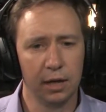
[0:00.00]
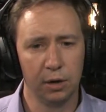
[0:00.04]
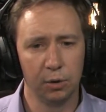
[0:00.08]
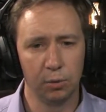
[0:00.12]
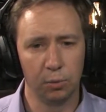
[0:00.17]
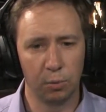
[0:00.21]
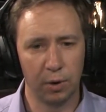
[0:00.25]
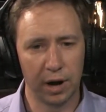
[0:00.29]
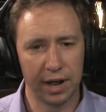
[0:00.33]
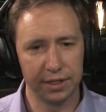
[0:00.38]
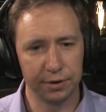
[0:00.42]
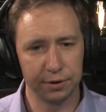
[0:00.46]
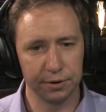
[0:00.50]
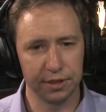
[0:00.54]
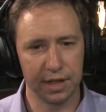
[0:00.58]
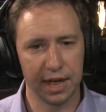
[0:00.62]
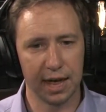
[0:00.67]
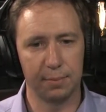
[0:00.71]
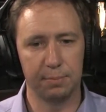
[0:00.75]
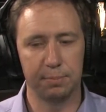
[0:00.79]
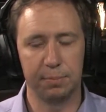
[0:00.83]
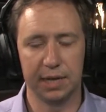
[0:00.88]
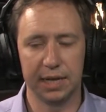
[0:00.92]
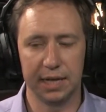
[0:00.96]
whether
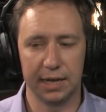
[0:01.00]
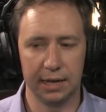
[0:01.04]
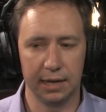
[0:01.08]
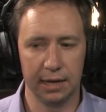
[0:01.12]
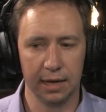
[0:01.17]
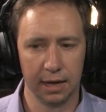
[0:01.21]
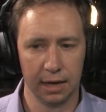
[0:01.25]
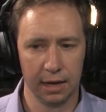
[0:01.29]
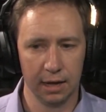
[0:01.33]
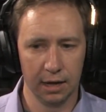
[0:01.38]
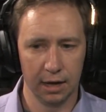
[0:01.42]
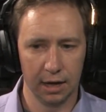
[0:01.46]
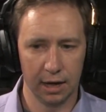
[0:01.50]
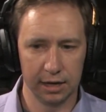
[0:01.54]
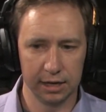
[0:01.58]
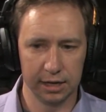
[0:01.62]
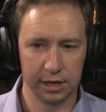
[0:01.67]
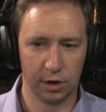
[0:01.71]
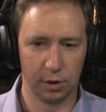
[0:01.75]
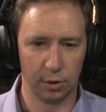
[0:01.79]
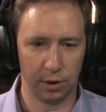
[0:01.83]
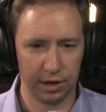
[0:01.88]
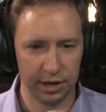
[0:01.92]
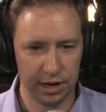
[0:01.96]
that be
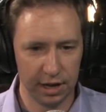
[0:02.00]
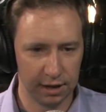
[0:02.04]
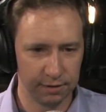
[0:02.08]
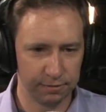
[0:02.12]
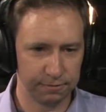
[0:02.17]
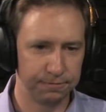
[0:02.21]
a